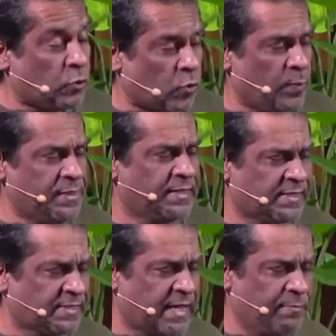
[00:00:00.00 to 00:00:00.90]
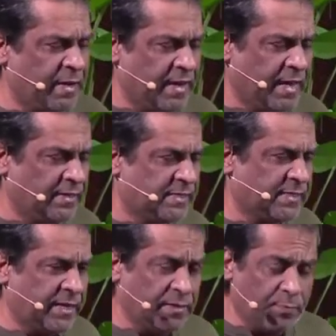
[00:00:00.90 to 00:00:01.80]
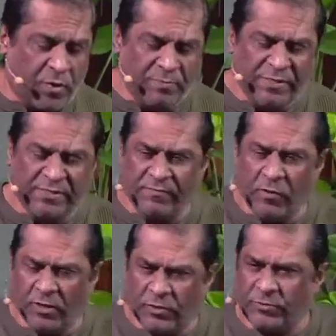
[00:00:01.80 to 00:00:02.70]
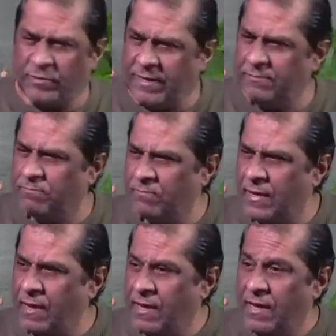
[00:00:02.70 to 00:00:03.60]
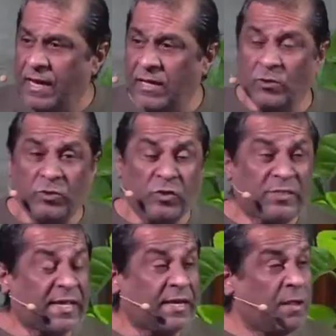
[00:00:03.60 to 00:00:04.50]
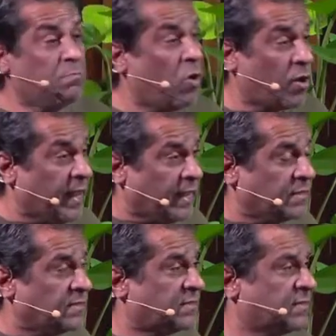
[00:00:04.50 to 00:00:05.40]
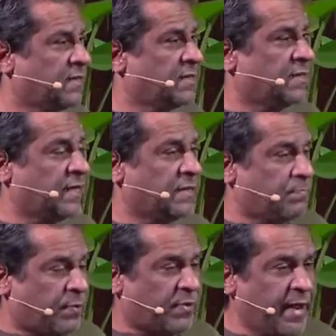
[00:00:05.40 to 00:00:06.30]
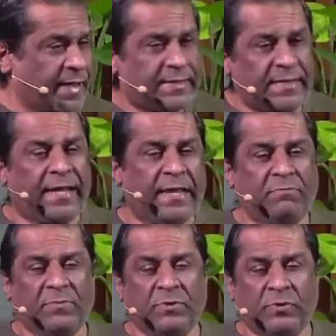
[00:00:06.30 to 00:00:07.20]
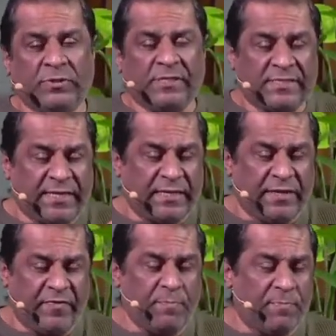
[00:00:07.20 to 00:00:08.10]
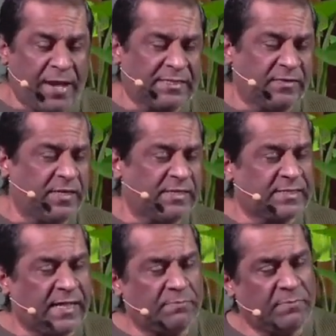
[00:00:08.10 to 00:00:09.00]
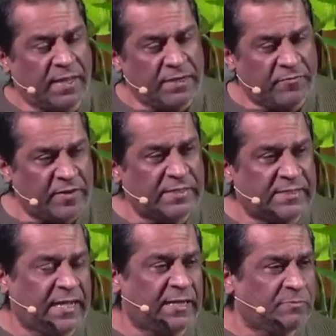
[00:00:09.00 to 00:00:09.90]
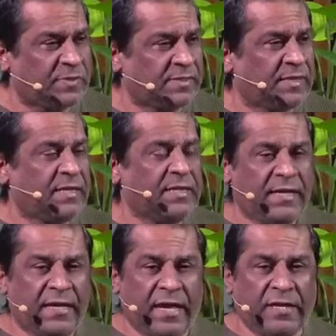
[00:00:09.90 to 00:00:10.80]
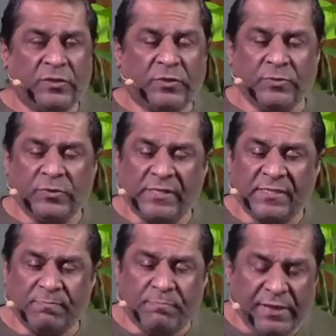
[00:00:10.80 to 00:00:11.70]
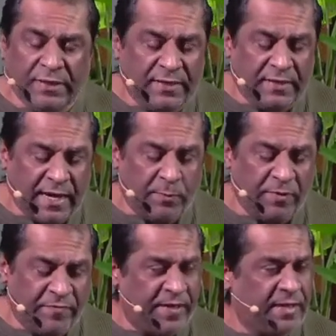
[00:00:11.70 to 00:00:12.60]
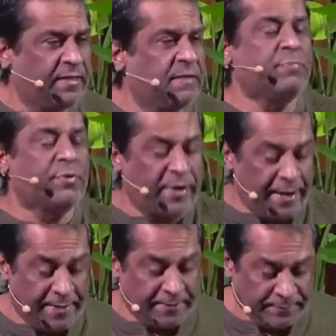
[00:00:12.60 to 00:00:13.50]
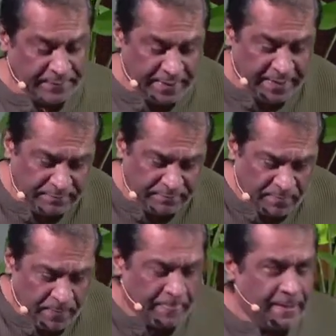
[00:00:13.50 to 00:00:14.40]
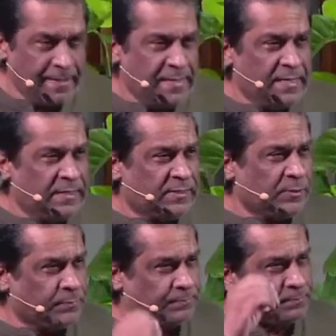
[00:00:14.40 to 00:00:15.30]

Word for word: grow with that psalm and understand the promise of God through that. And also Sunday mornings at the prayer time, to just take different parts of that psalm and different psalms, and to just build our faith in prayer. Yeah? So,